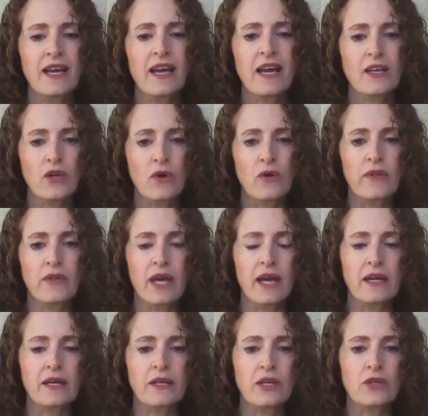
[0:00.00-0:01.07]
and know
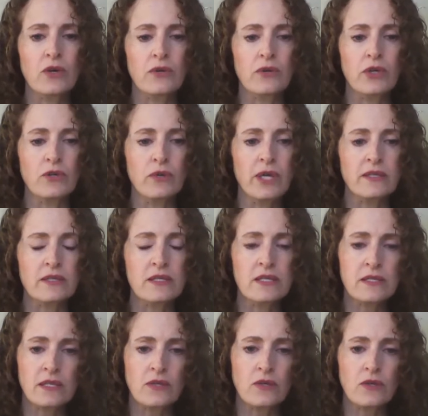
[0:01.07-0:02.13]
that, you can
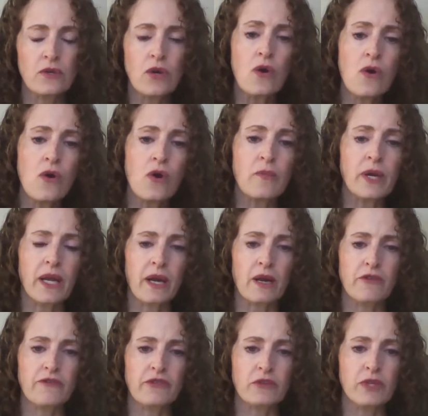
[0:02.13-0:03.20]
still go home and care
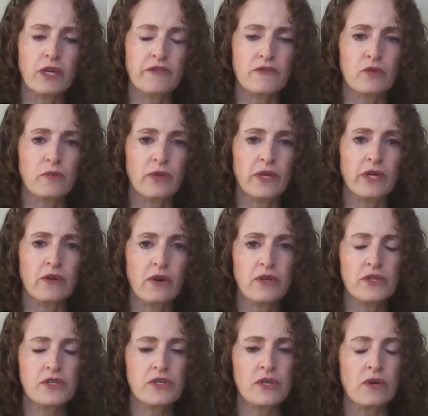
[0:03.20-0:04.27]
for your loved one, but you're
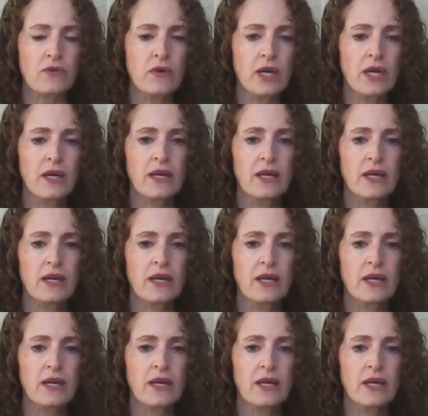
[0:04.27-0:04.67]
also